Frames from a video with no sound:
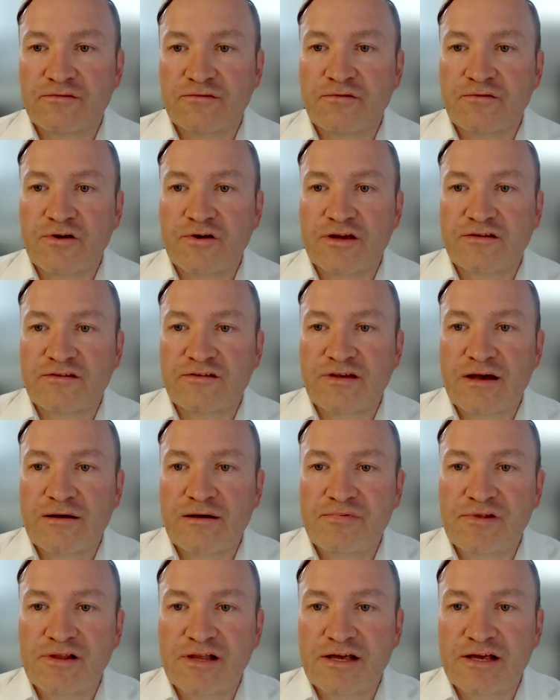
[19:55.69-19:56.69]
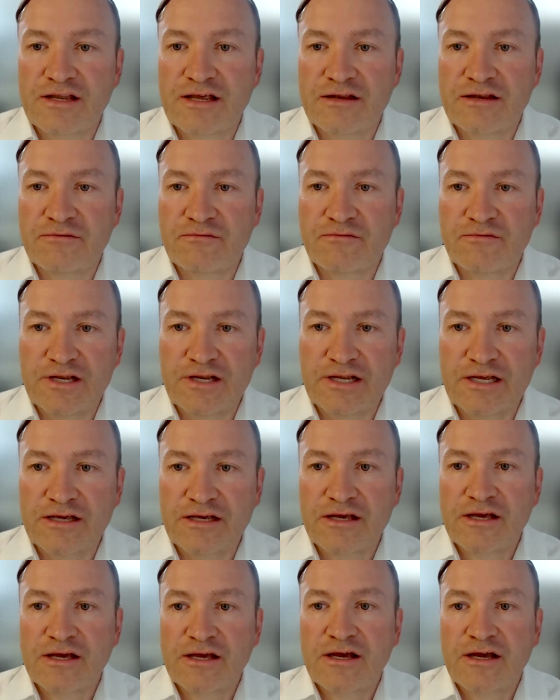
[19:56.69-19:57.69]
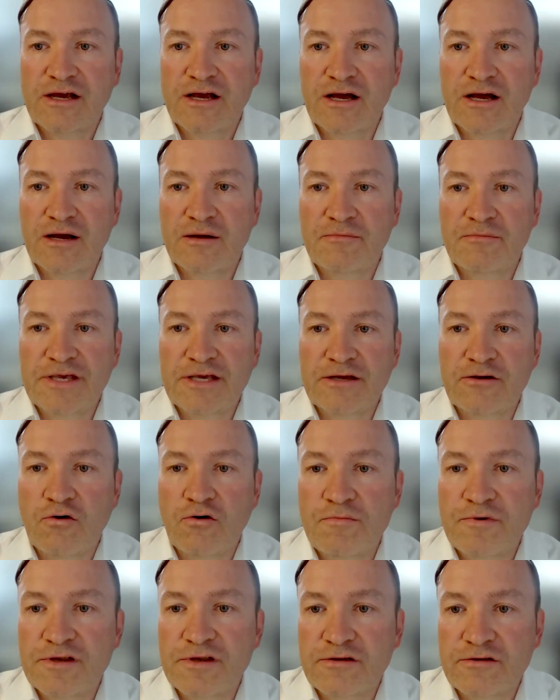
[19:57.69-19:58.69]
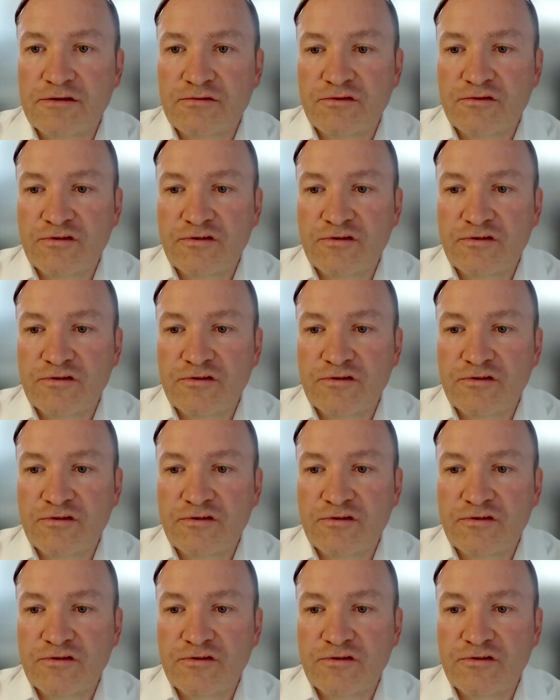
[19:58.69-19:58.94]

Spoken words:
for example, and really being open to